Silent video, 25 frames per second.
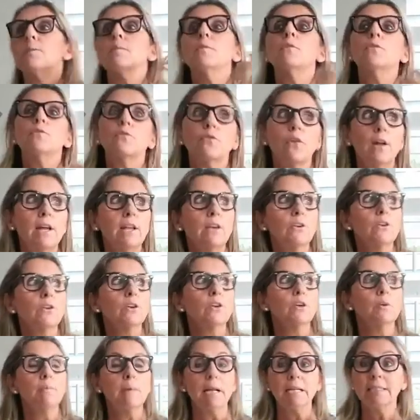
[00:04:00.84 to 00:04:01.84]
from a friend or
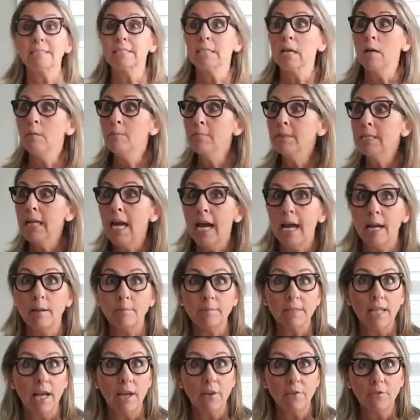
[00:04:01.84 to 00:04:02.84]
it could be
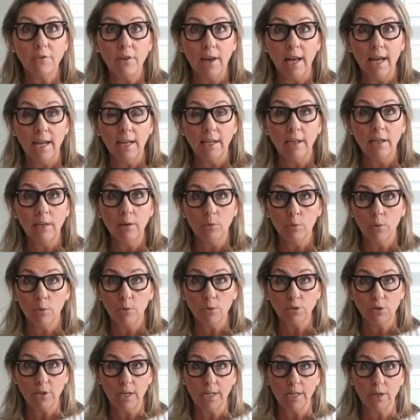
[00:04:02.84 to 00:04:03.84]
sometimes i find when
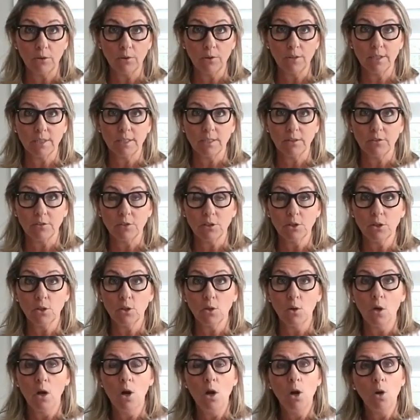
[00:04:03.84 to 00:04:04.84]
we're trying to get rid of stuff
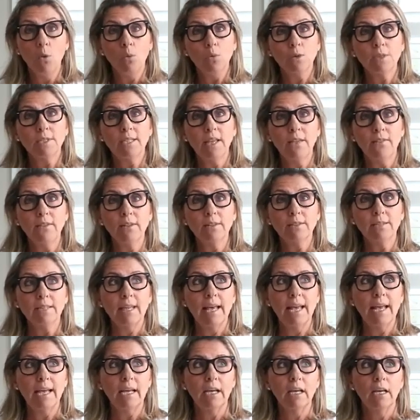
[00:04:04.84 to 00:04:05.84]
too we'll say things
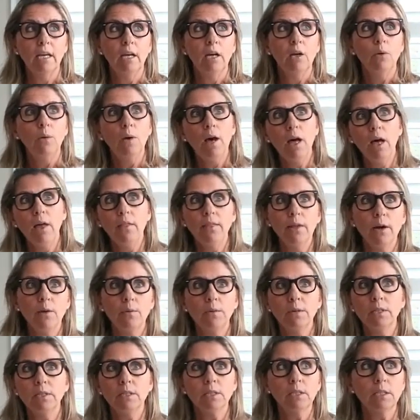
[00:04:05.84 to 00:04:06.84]
like well that
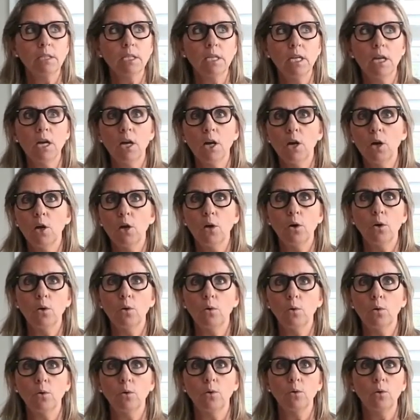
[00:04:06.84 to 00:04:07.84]
was you
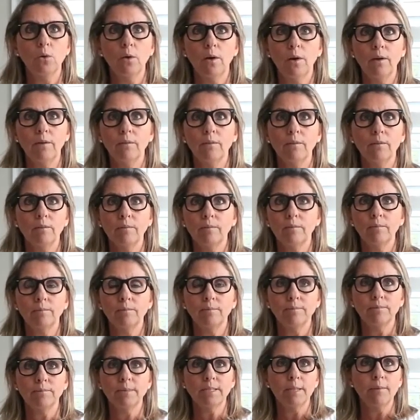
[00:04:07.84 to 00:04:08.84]
know uh,
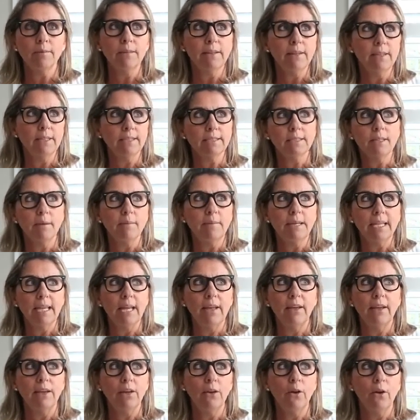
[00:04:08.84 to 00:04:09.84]
something that somebody
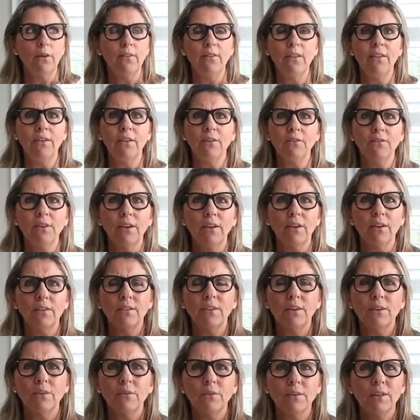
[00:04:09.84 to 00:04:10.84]
gave you know and then i found
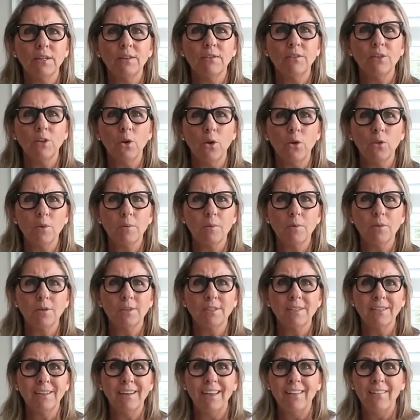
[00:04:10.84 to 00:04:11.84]
out they don't really even know the
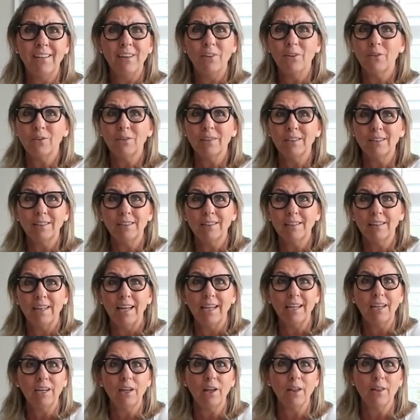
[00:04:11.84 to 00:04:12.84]
person and they don't really
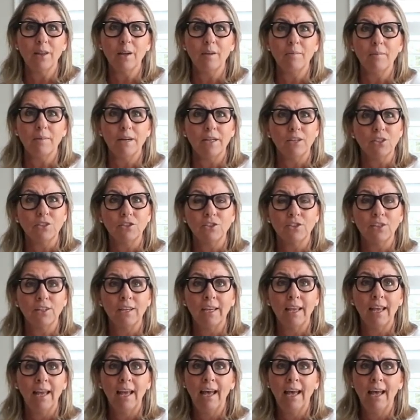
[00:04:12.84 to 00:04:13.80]
like it all that much